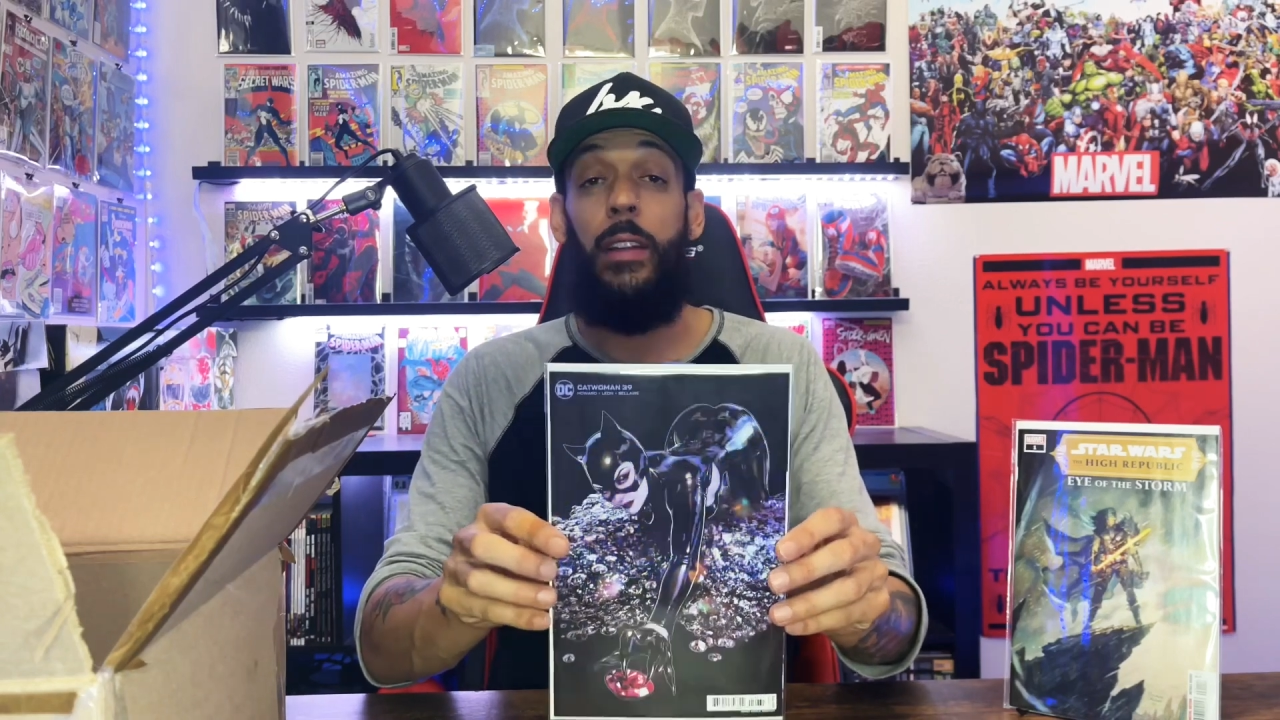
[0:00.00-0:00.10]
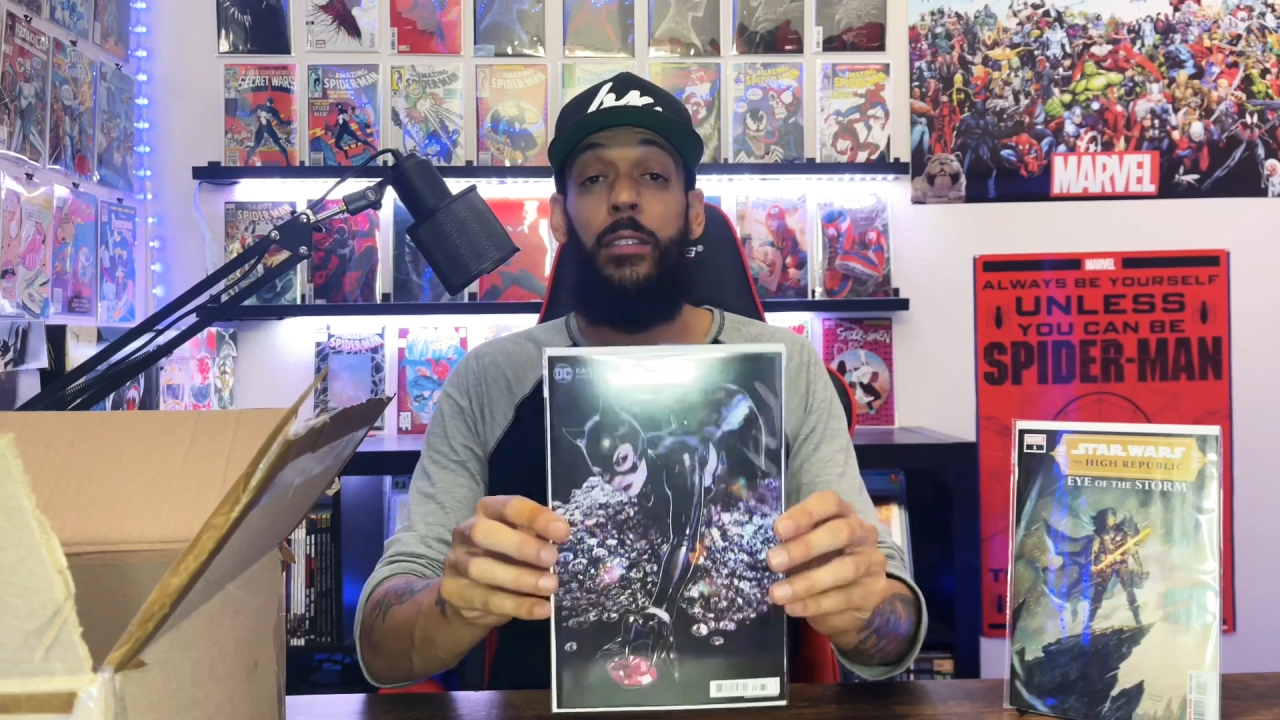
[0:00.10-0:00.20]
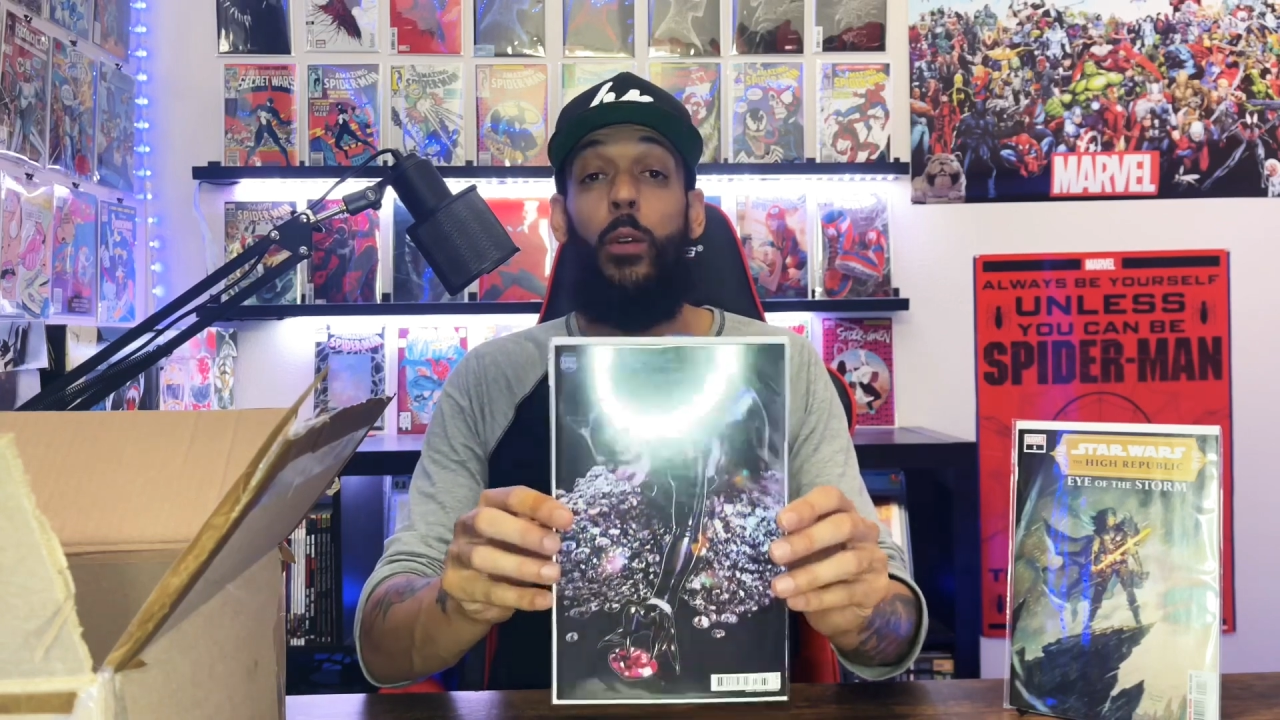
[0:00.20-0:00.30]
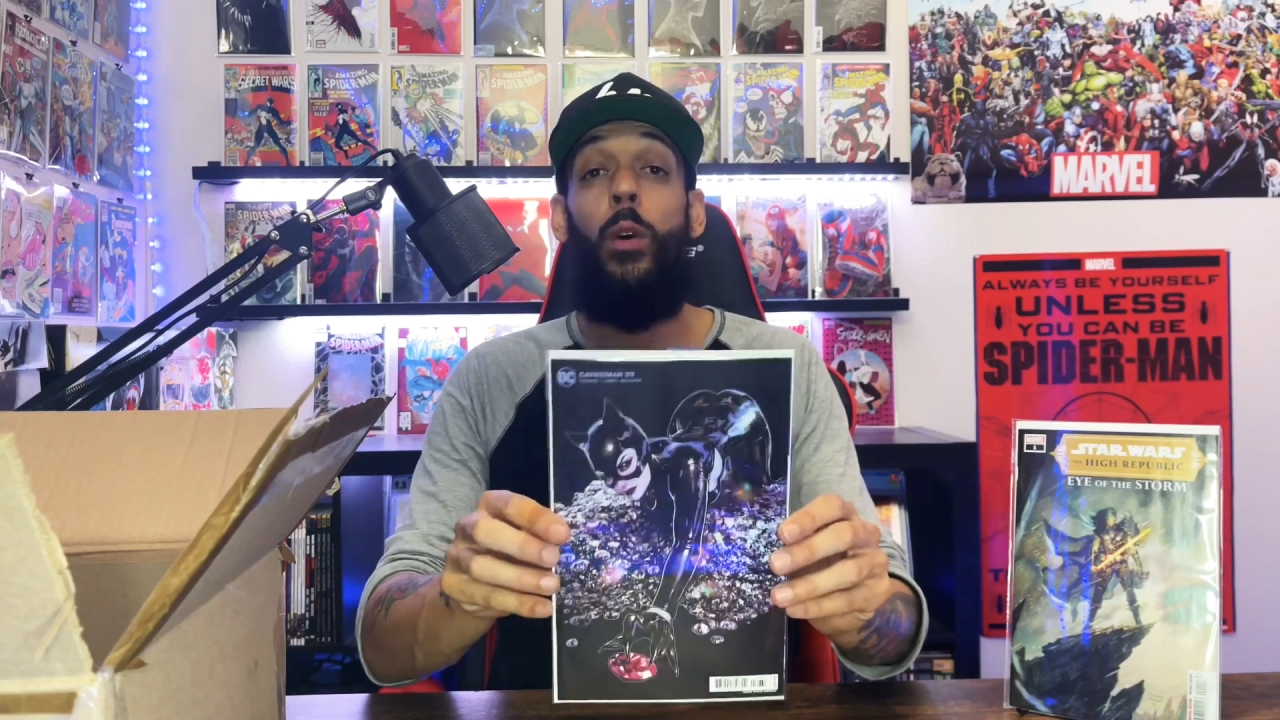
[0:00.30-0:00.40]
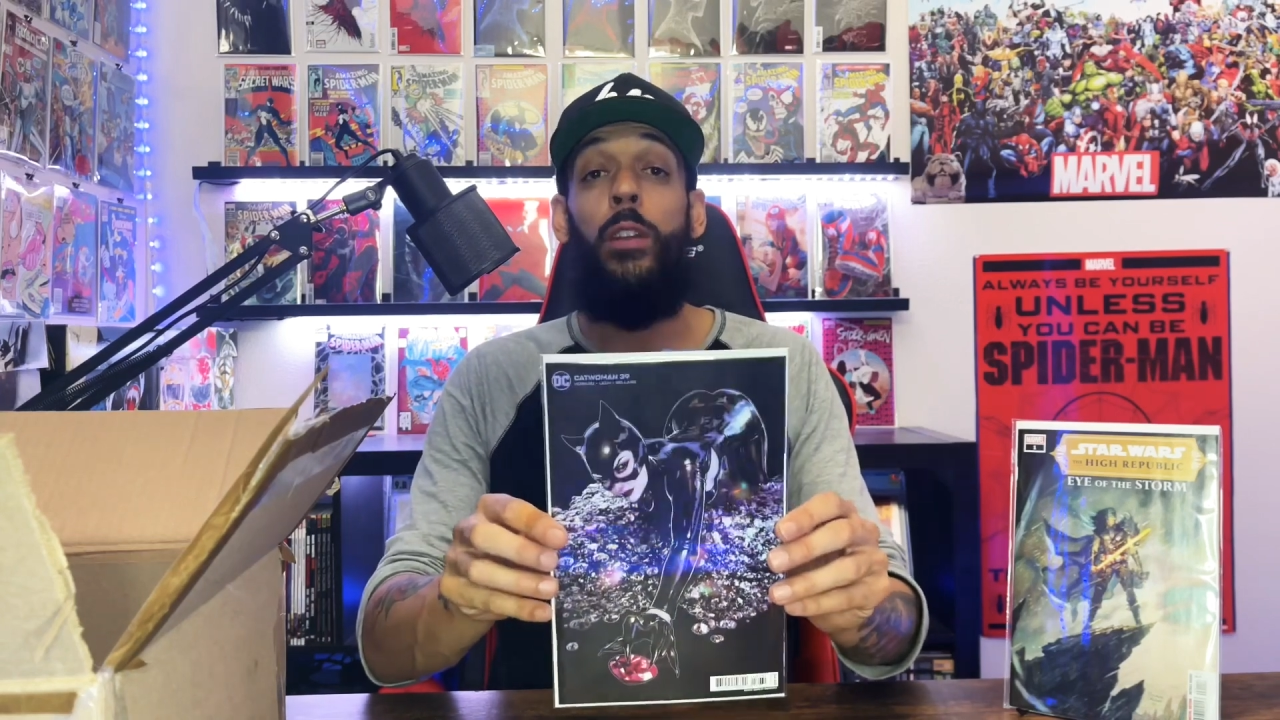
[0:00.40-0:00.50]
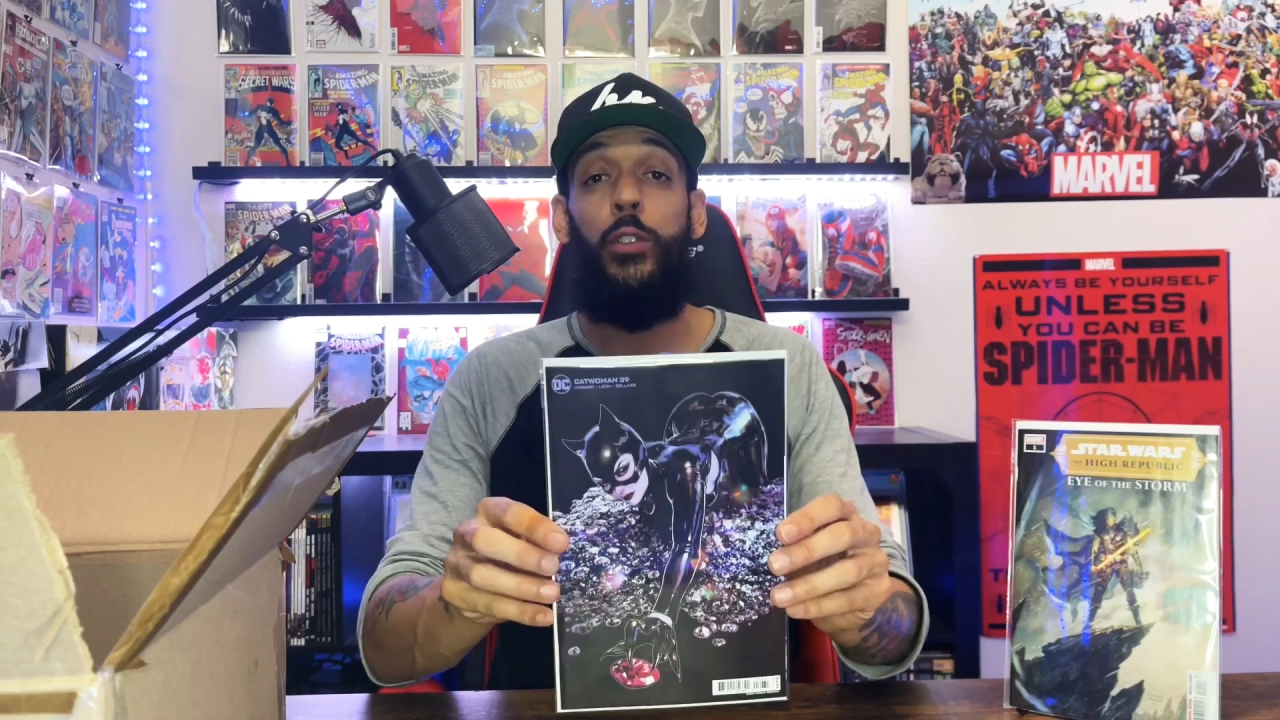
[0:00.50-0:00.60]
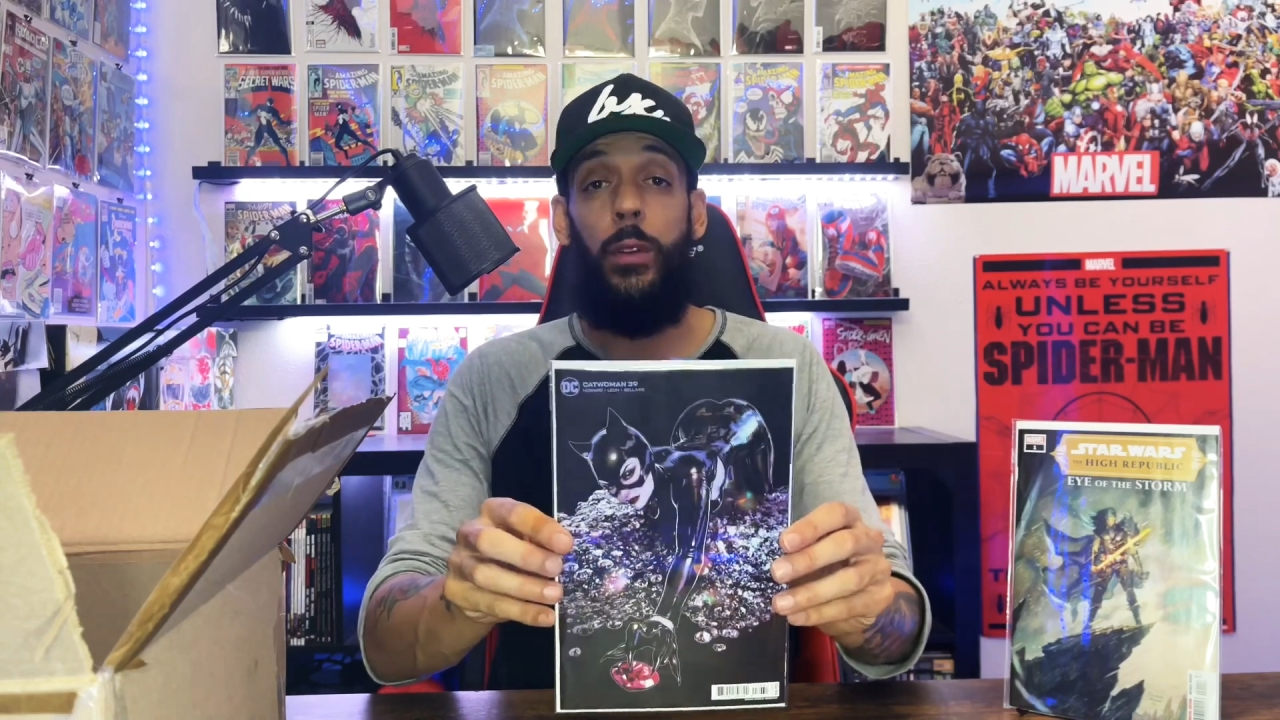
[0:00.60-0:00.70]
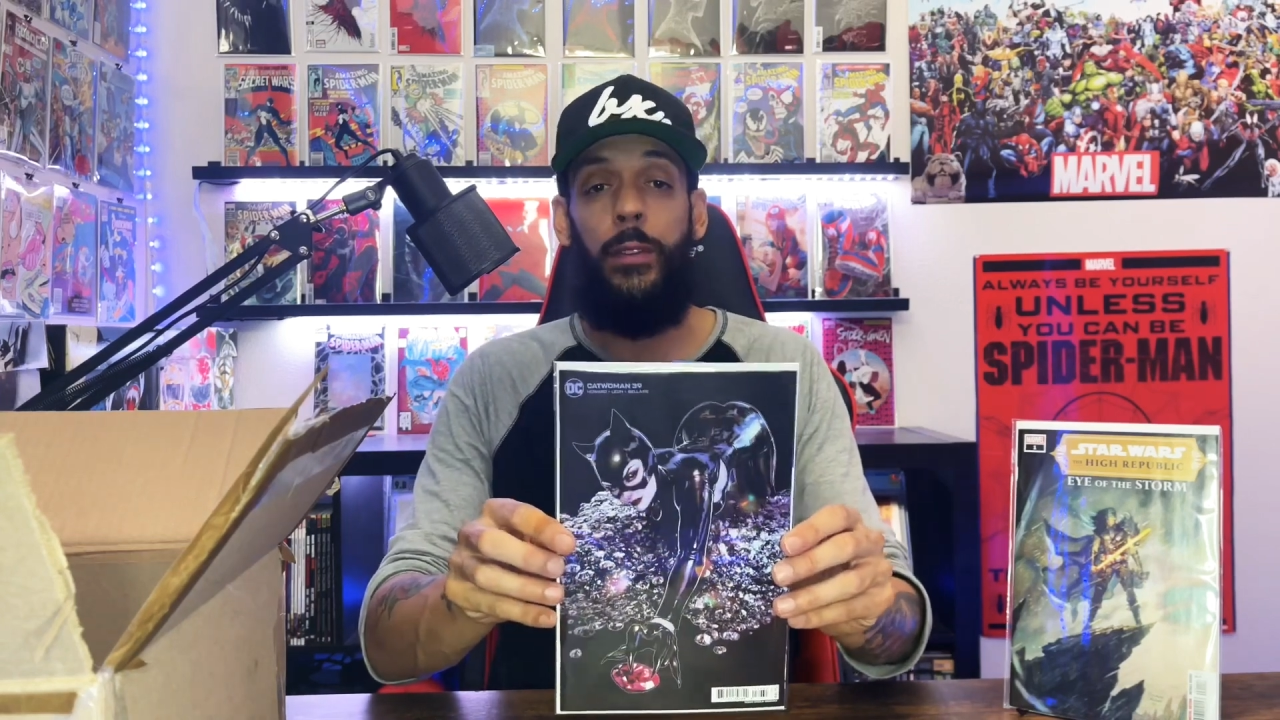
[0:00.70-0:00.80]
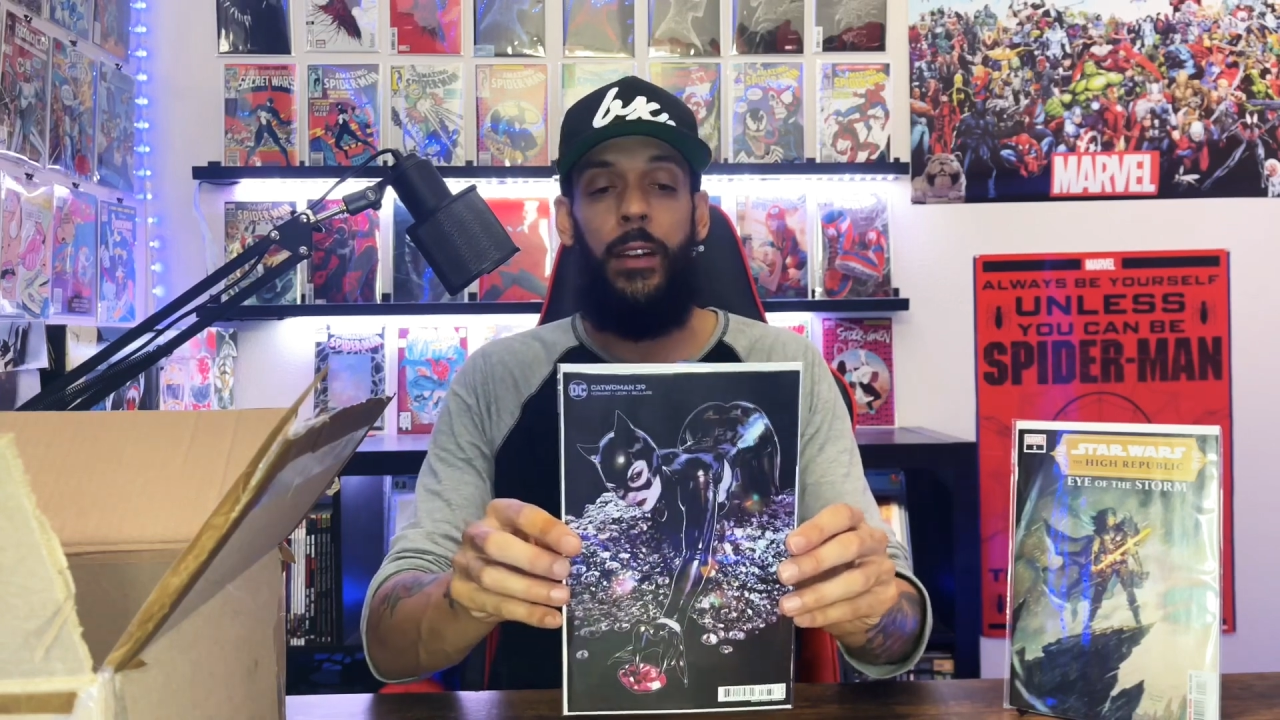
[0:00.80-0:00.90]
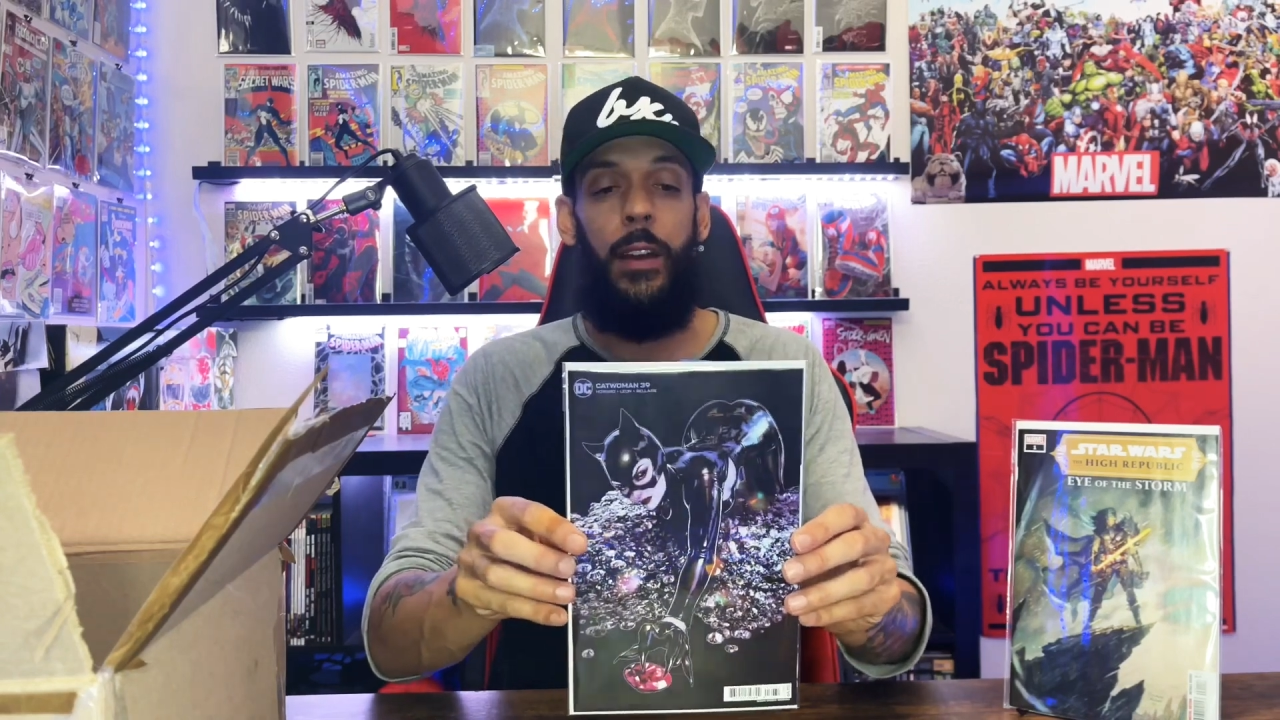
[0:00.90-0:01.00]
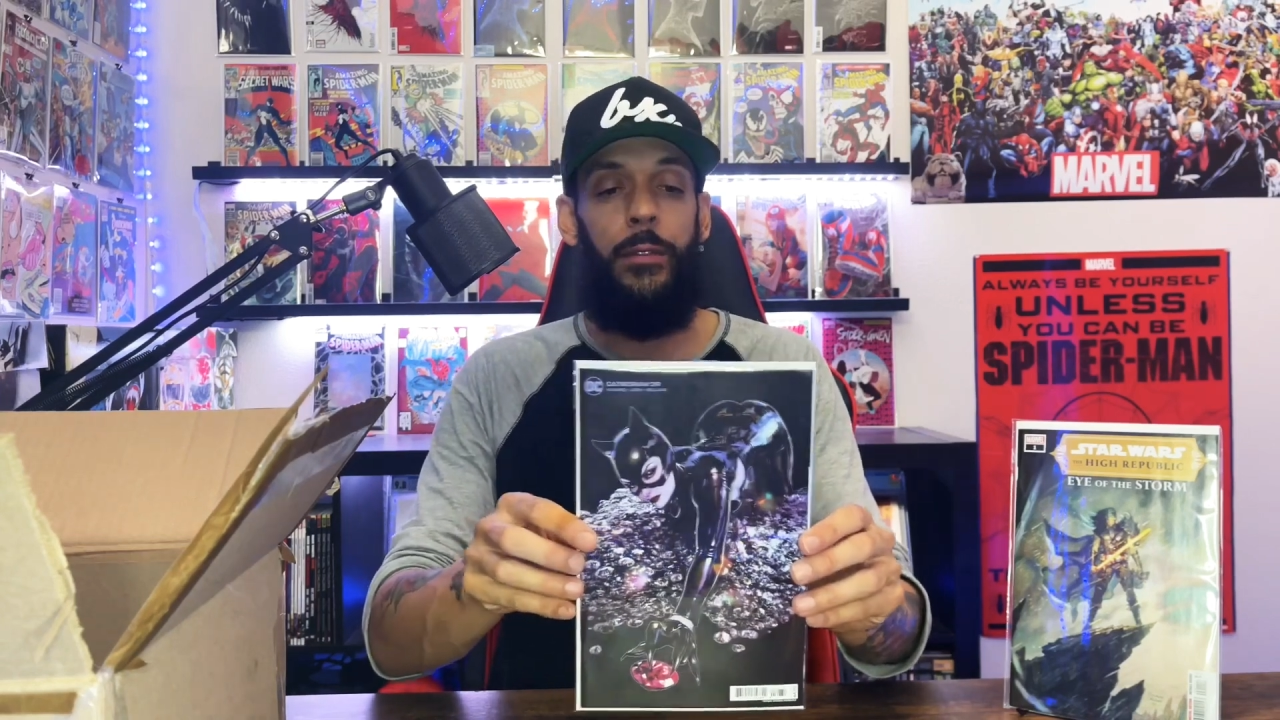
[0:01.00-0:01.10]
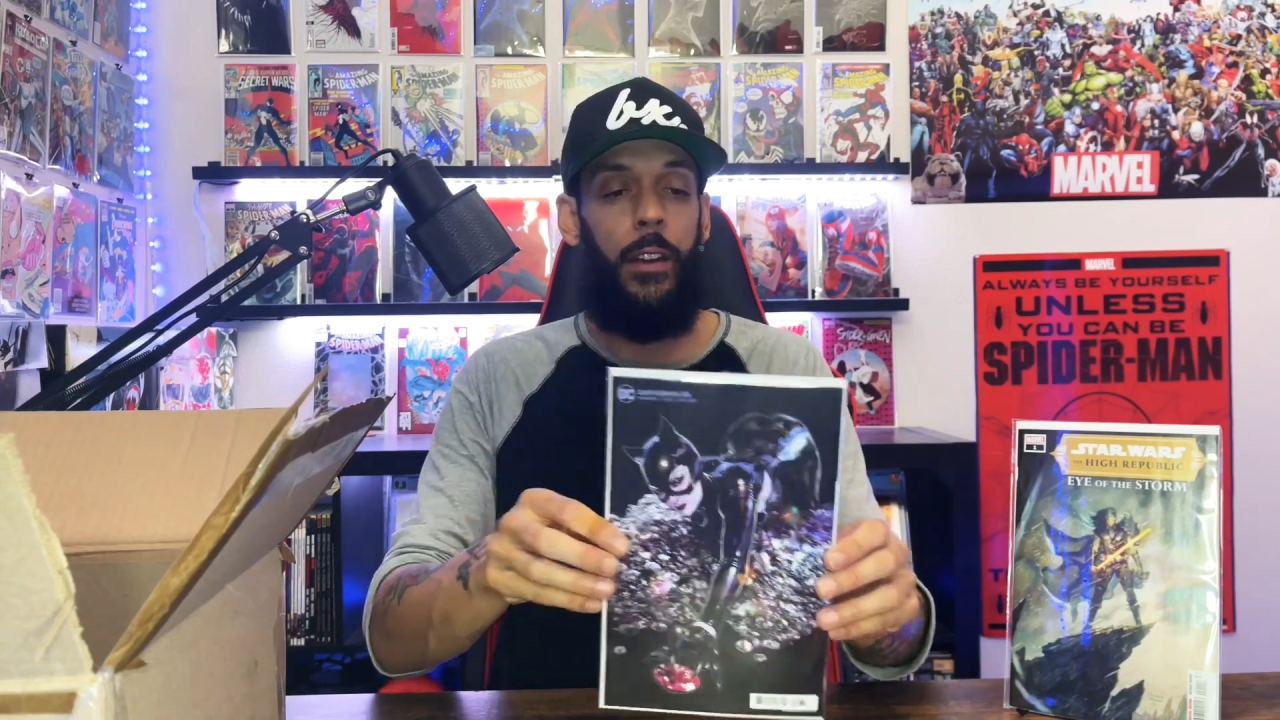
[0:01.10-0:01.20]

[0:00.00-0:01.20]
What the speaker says: this is the 1-in-25